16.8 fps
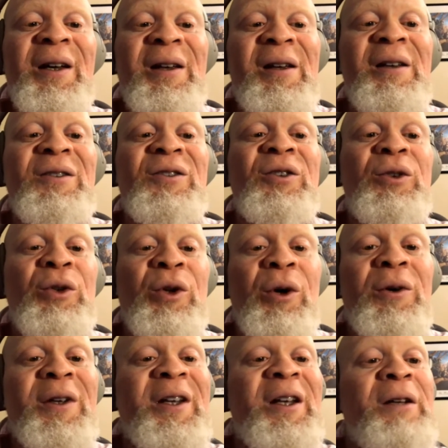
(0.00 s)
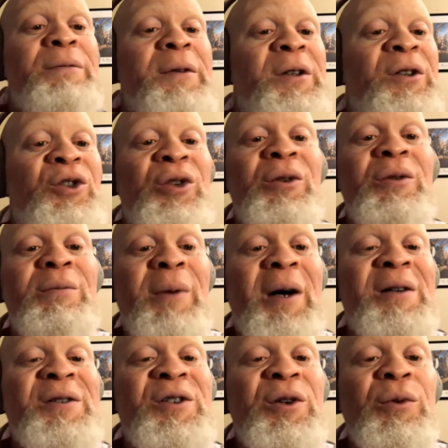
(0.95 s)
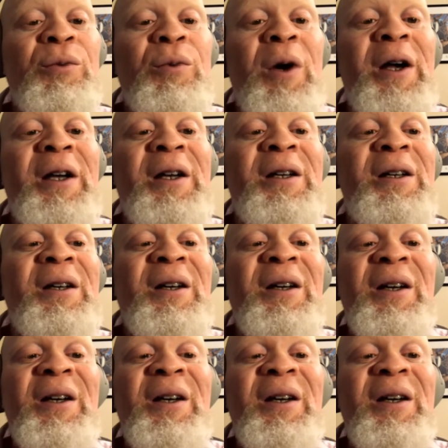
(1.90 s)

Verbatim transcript: it's not giving too much away.